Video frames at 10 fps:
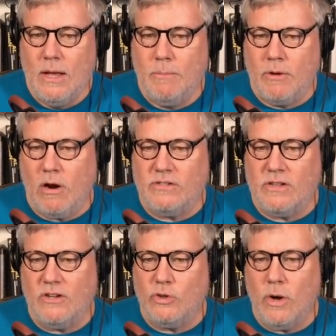Picard's
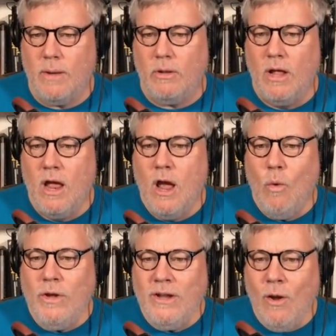not enjoyable.
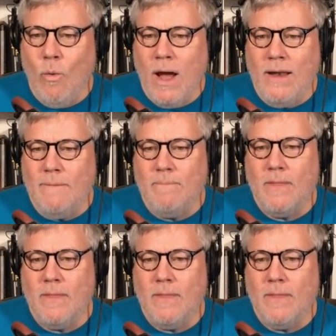Well, you know what?